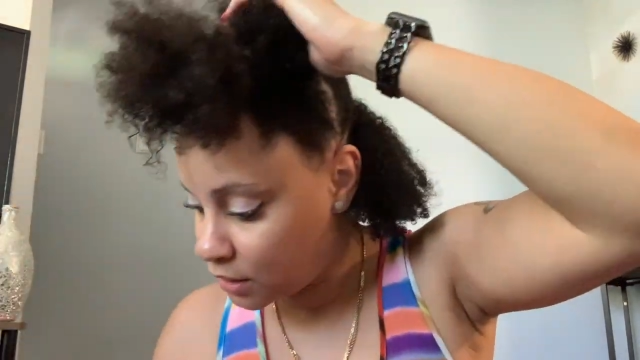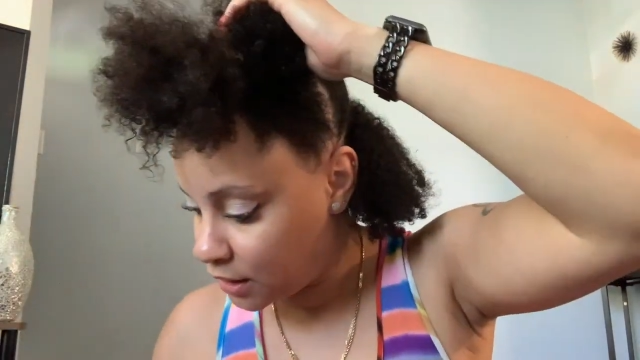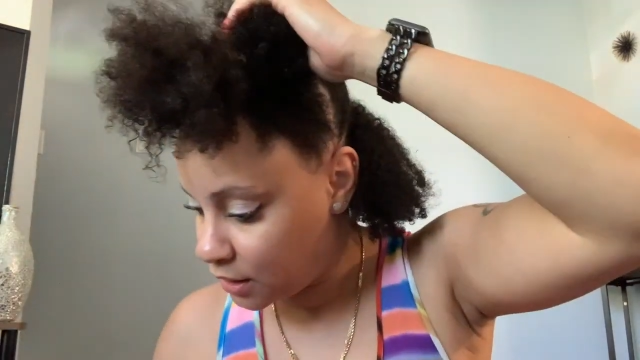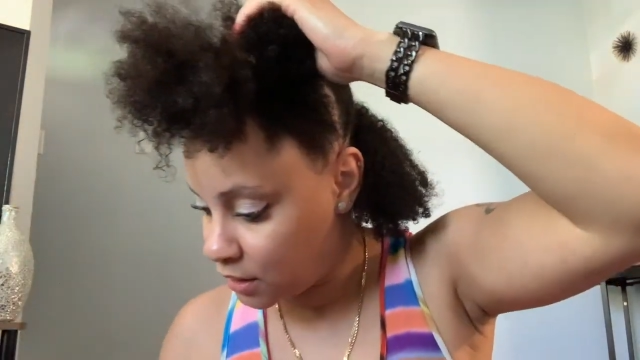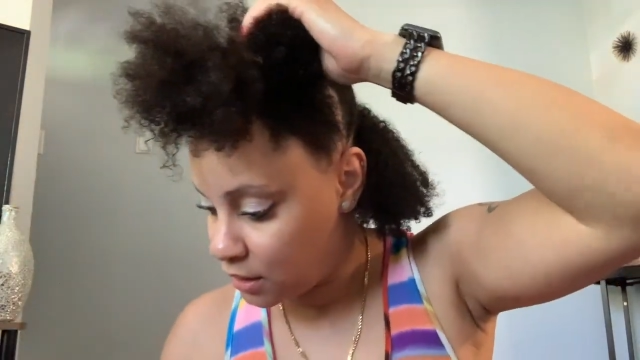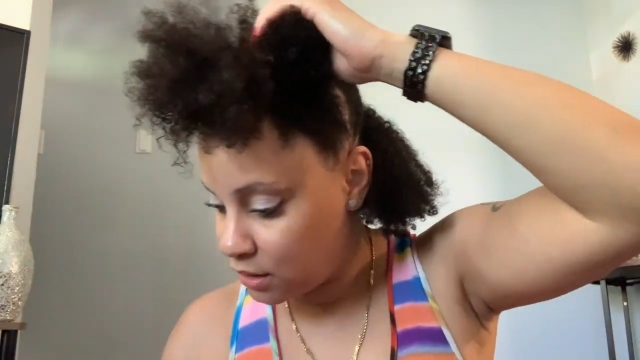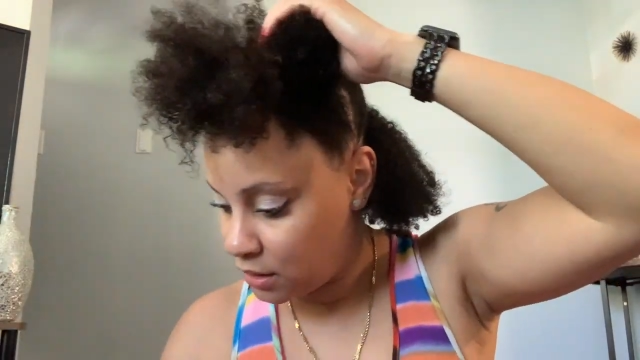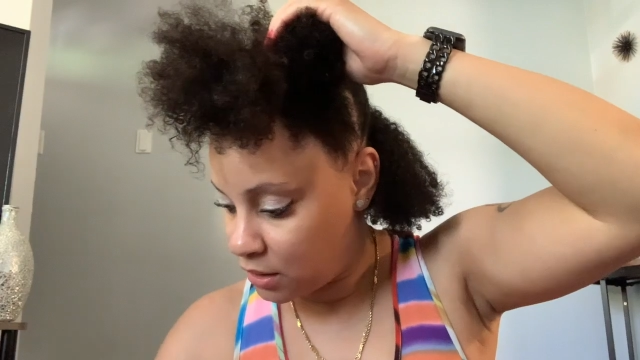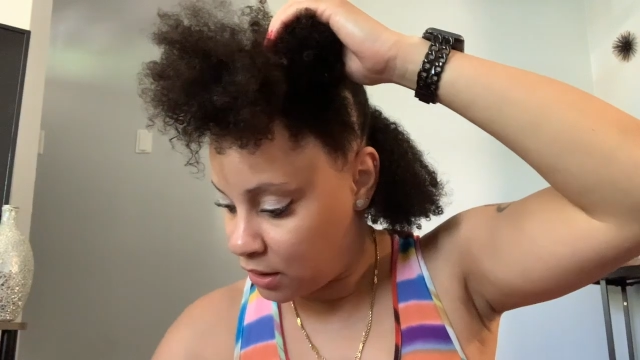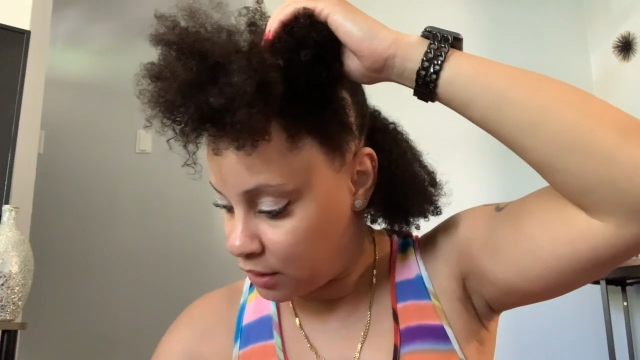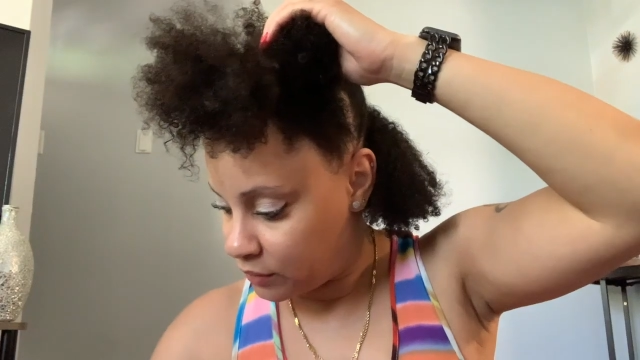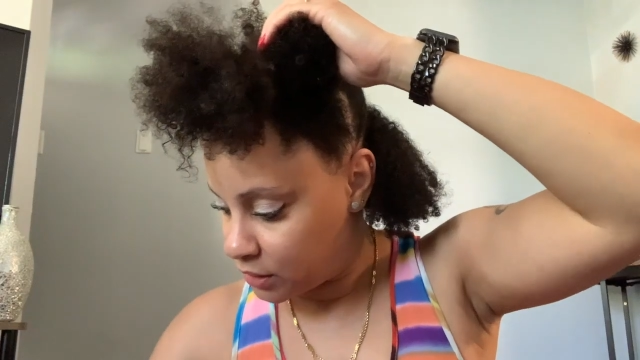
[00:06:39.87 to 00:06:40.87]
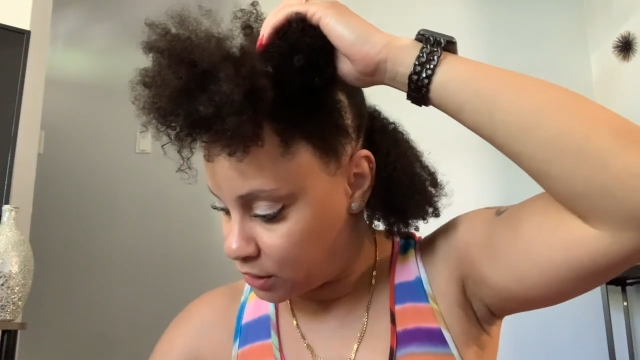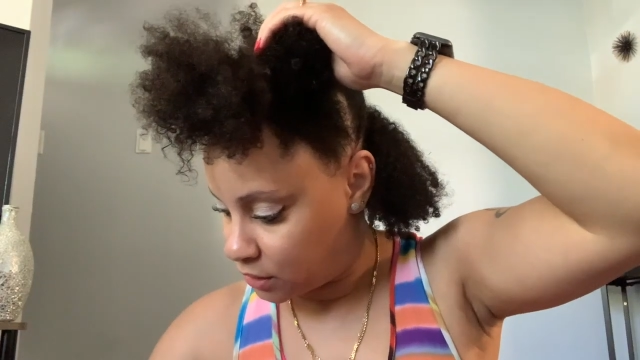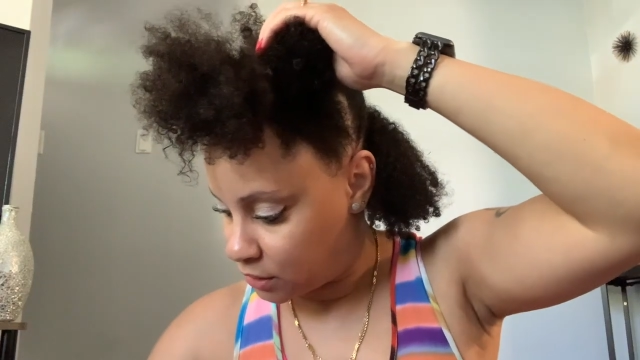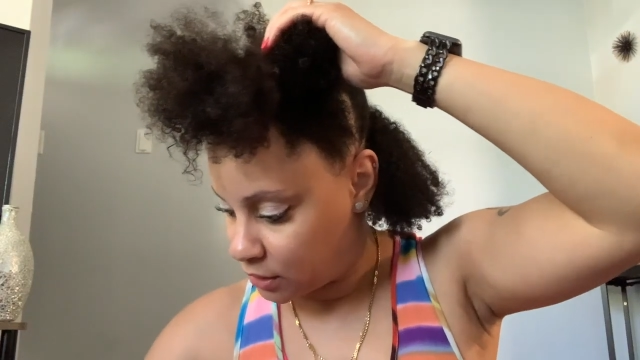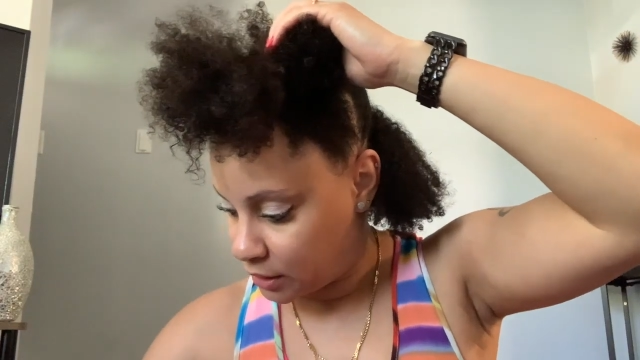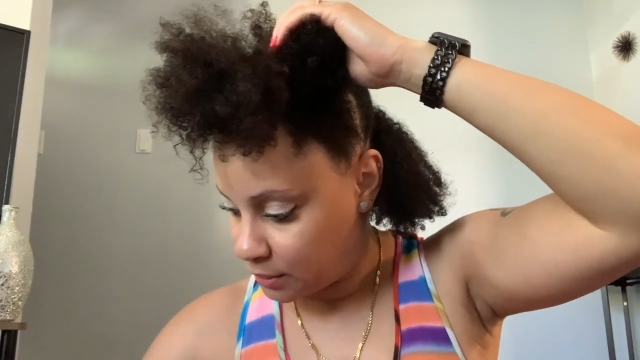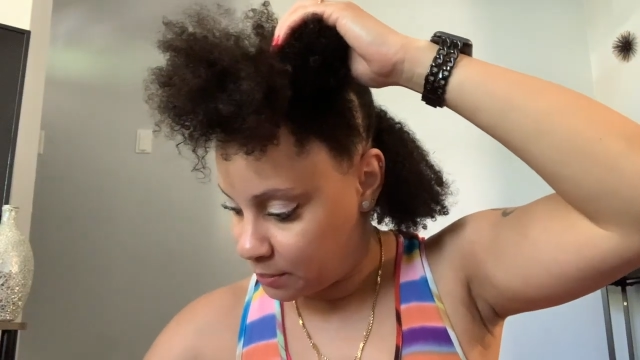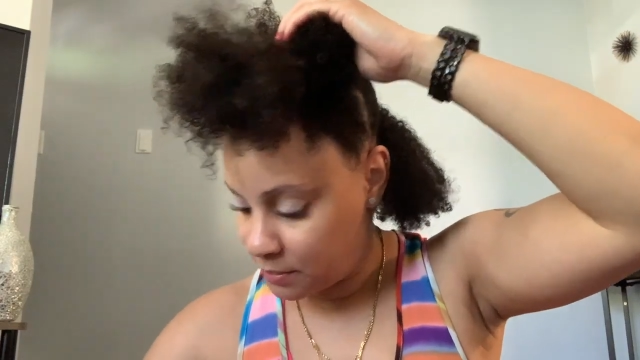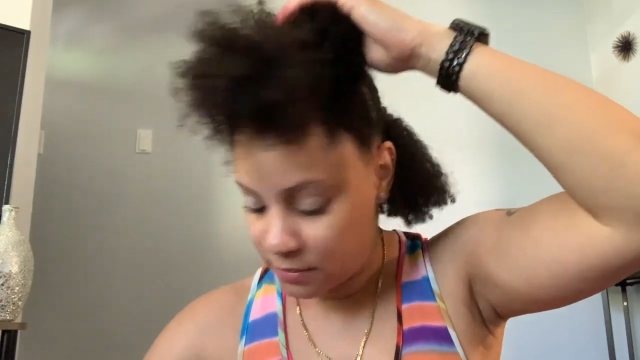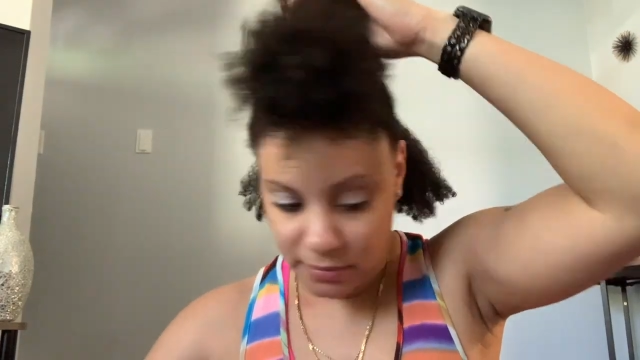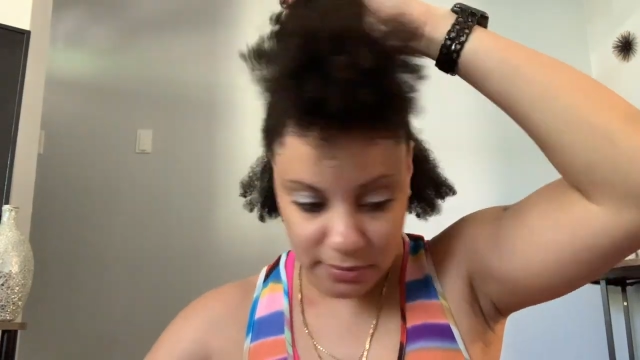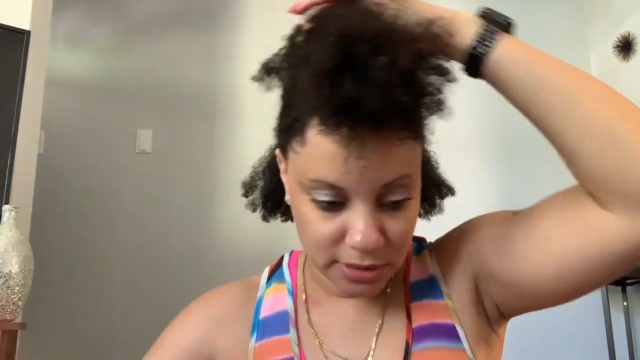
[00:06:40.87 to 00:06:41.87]
I really need a clip.
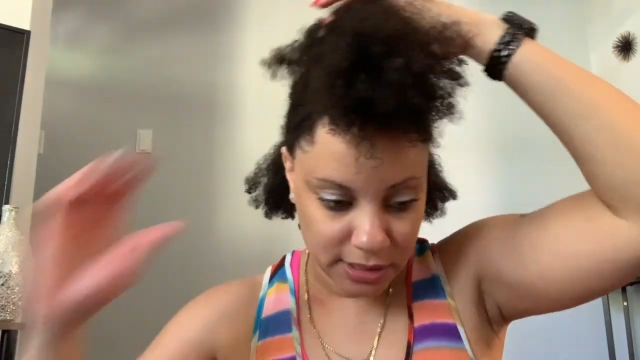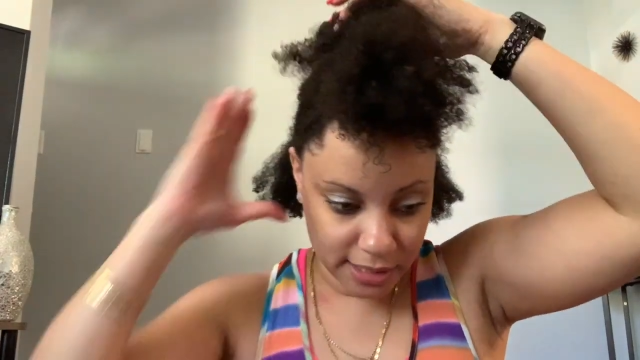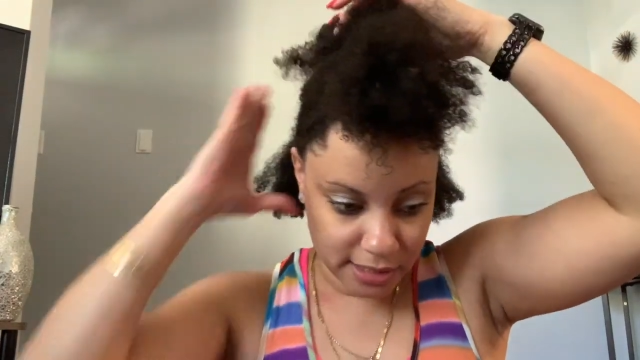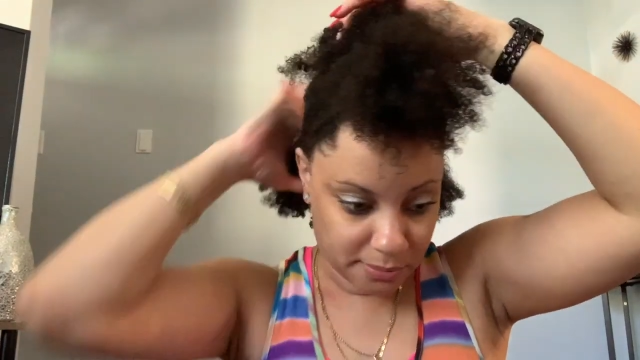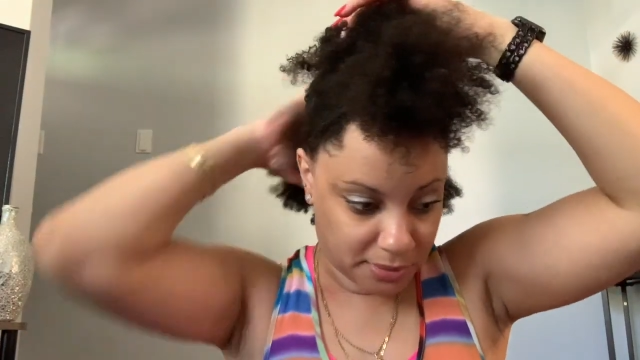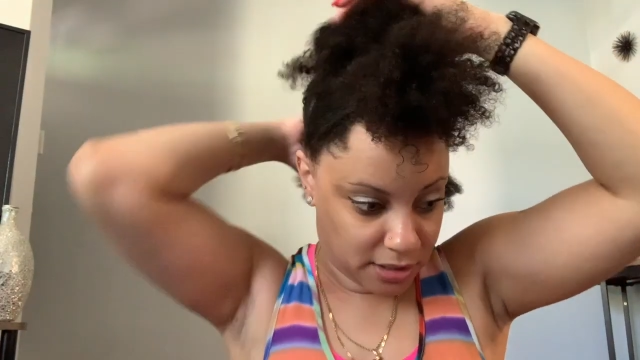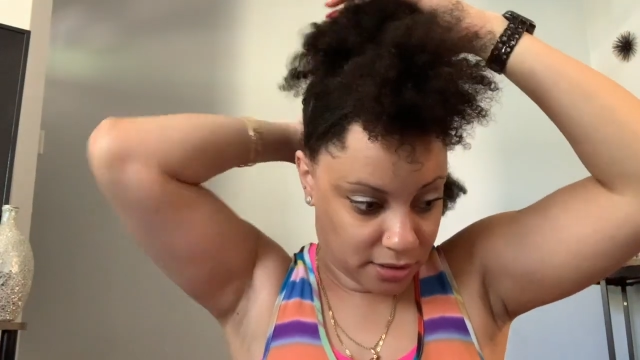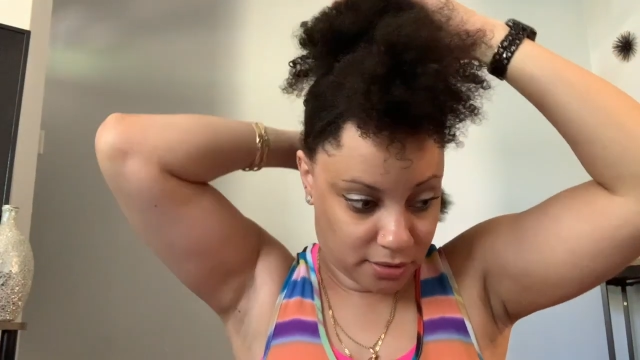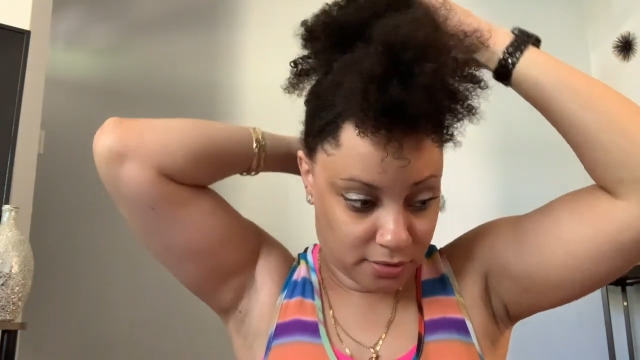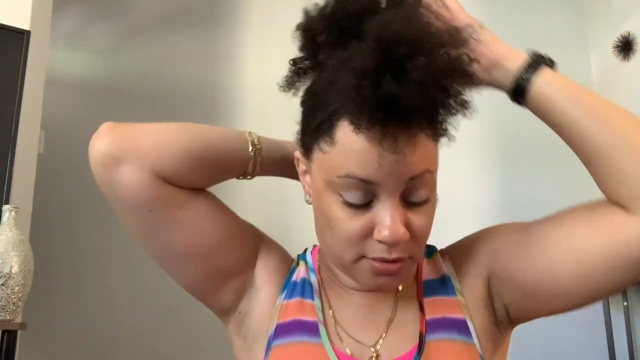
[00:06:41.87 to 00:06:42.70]
It's killing me here.